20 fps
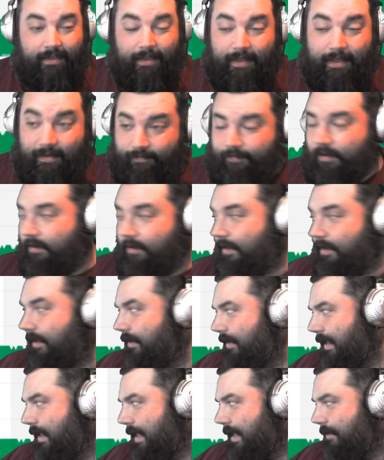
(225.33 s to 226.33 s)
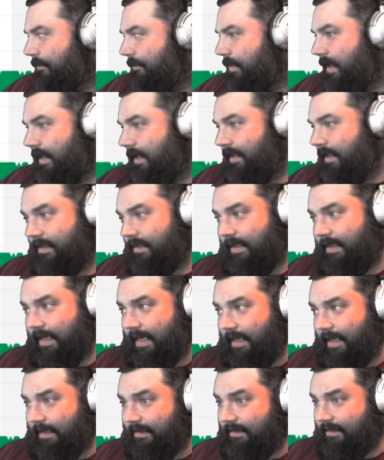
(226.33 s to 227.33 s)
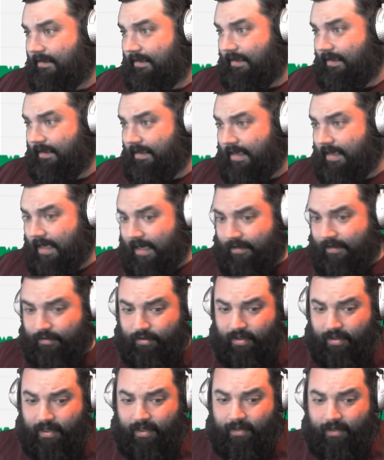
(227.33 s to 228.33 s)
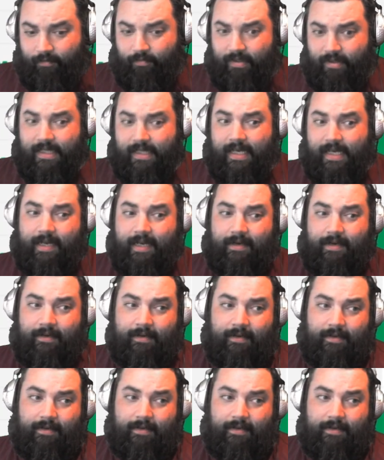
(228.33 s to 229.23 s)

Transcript: if you're into that penny stocks and day trading with that.